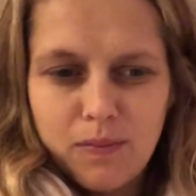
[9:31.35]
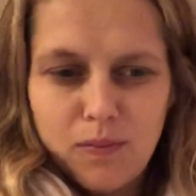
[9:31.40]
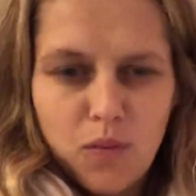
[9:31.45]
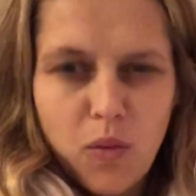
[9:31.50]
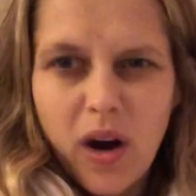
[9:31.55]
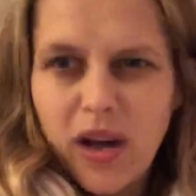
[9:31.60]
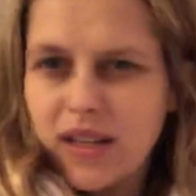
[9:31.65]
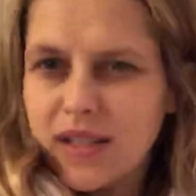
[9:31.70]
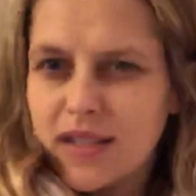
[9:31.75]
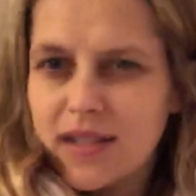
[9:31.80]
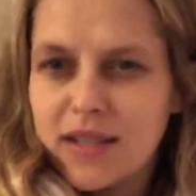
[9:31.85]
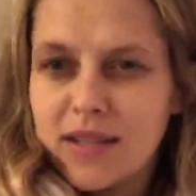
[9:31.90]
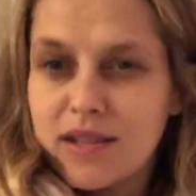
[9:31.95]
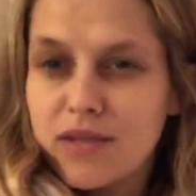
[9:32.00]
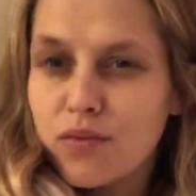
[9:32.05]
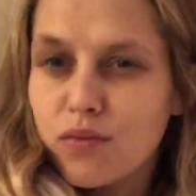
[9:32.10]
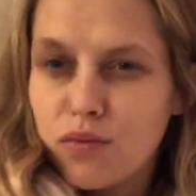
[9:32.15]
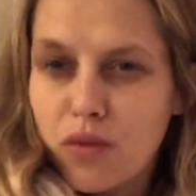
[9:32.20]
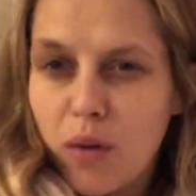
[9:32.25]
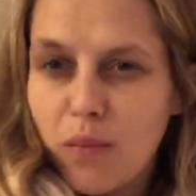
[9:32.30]

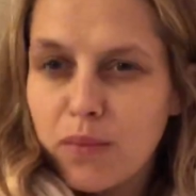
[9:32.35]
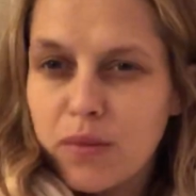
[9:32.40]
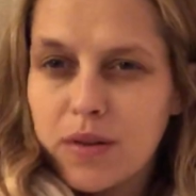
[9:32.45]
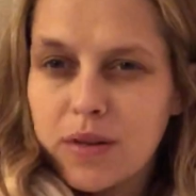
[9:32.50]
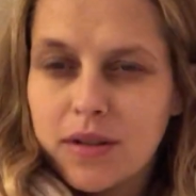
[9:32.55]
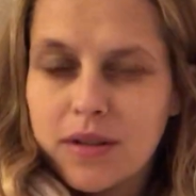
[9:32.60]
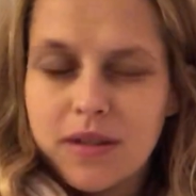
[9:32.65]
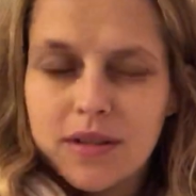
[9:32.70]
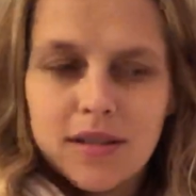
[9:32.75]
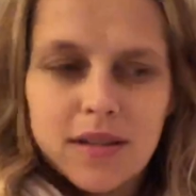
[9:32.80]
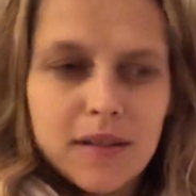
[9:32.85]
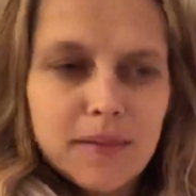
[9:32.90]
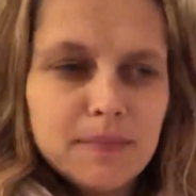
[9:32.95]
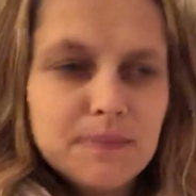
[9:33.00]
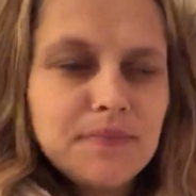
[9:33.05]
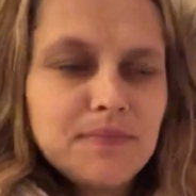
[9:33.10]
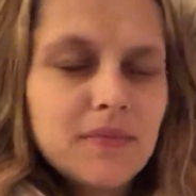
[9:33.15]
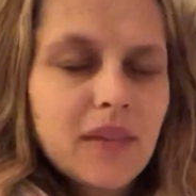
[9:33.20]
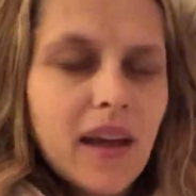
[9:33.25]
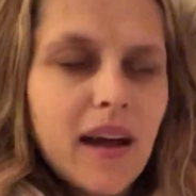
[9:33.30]
onesies and rompers,
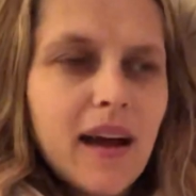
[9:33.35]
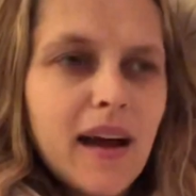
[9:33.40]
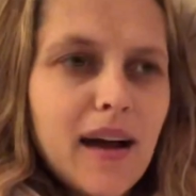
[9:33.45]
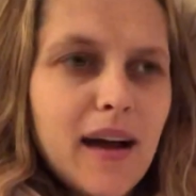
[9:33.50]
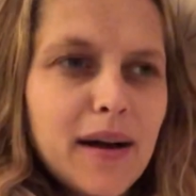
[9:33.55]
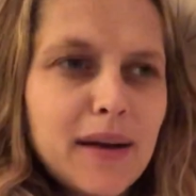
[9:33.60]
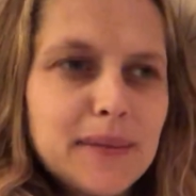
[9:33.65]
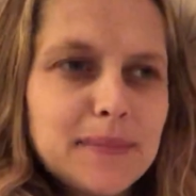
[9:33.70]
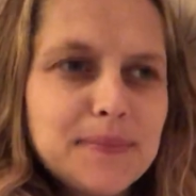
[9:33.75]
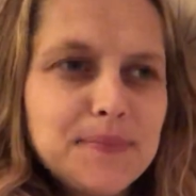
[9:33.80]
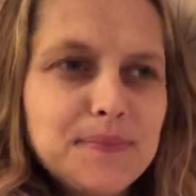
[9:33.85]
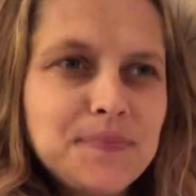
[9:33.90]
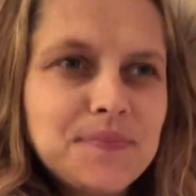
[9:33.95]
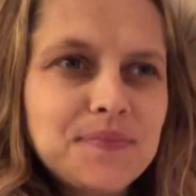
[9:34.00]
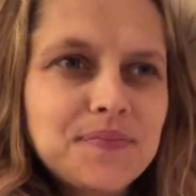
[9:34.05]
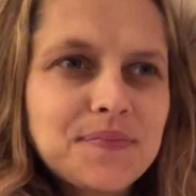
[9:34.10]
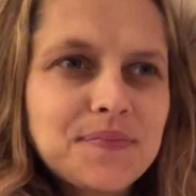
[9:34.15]
and